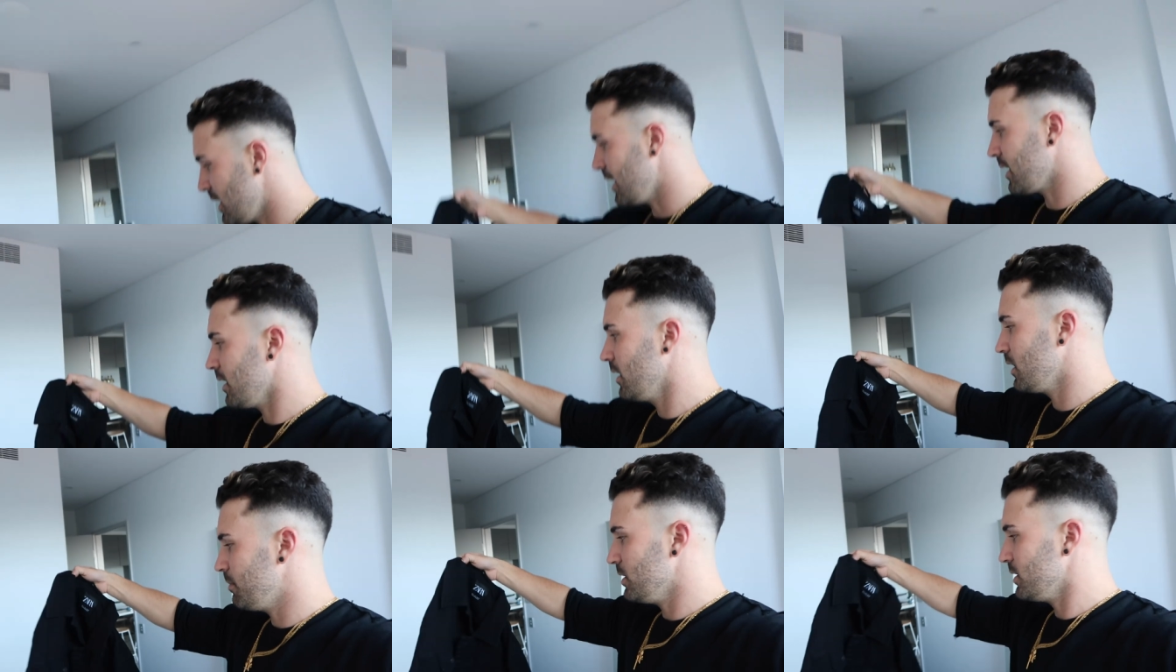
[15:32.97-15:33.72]
was like
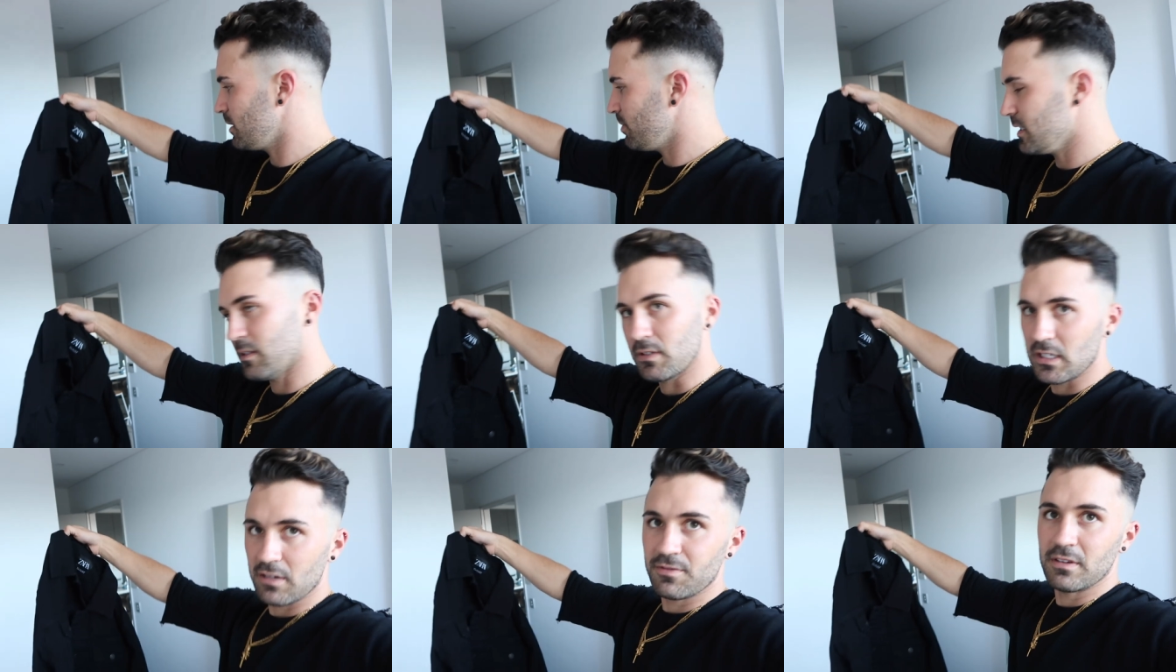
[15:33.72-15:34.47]
the most expensive,
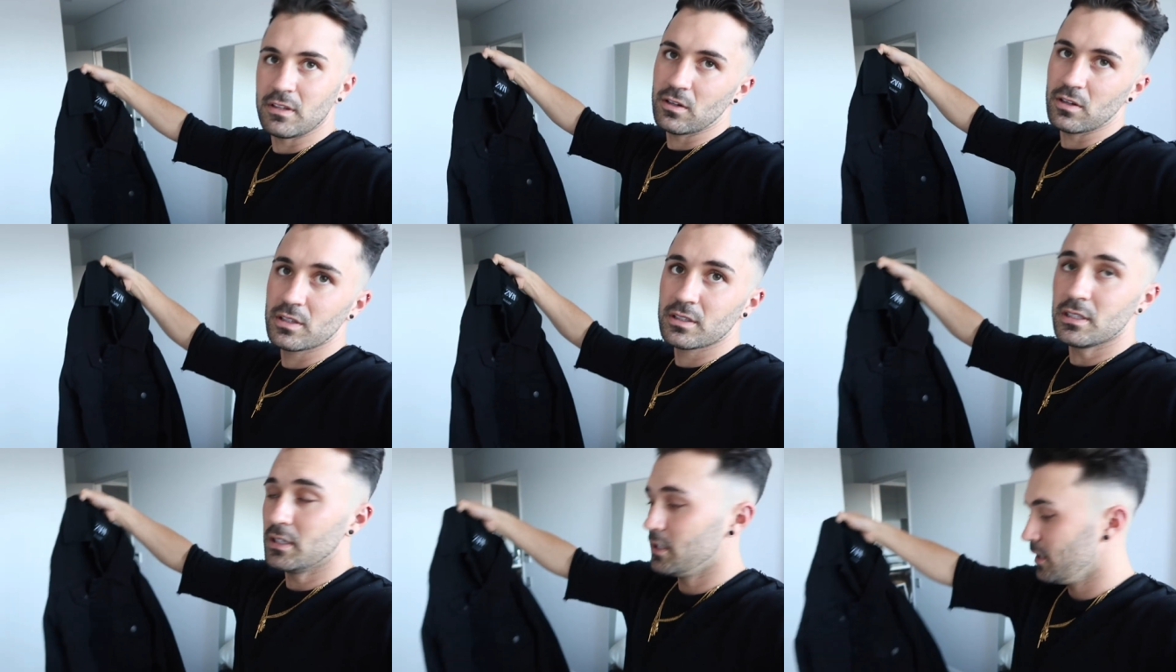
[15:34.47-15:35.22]
it's like
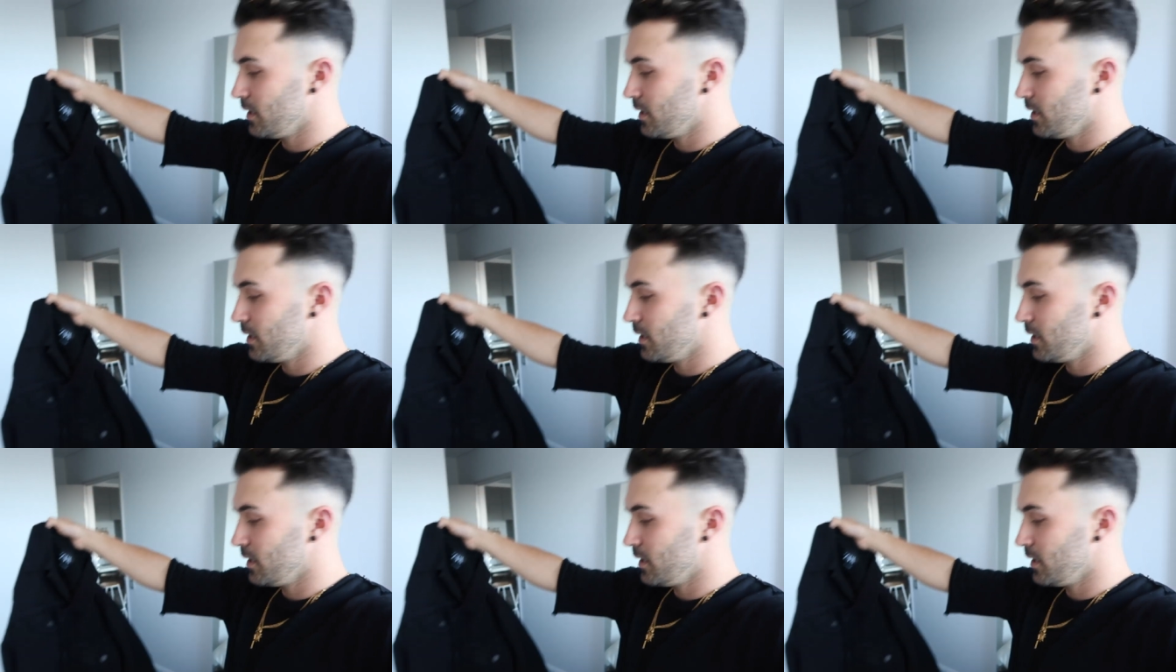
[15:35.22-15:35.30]
$50.